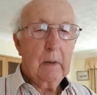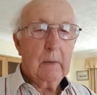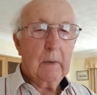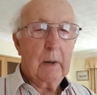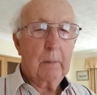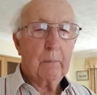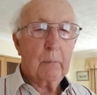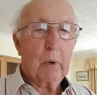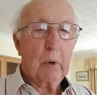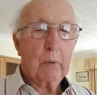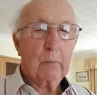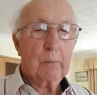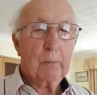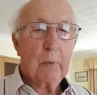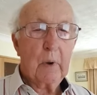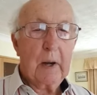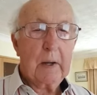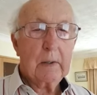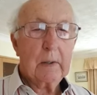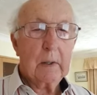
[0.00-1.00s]
They broke
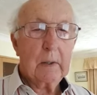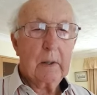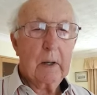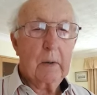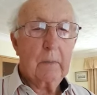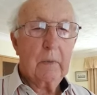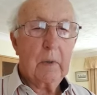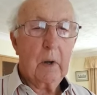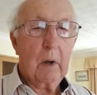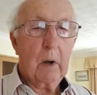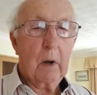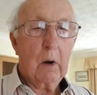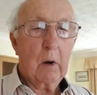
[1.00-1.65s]
bread in their